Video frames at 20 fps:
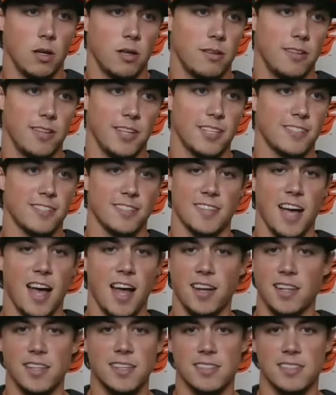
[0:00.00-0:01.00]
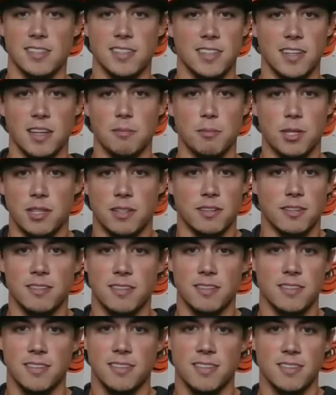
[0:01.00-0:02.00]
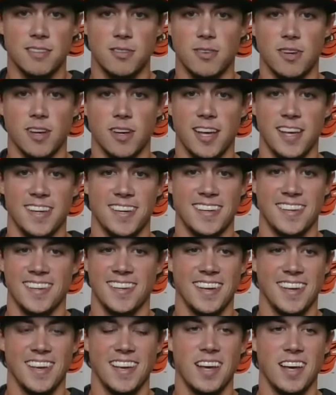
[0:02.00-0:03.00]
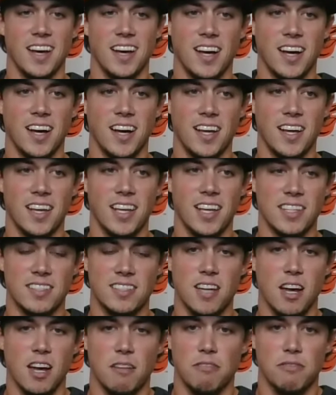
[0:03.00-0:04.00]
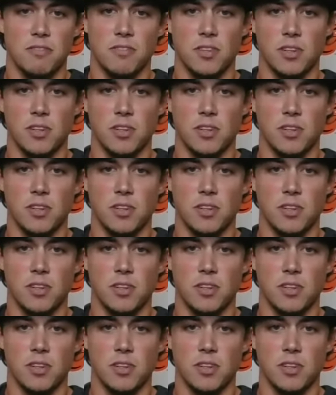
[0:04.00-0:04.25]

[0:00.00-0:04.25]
It's not easy. I mean, it's tough.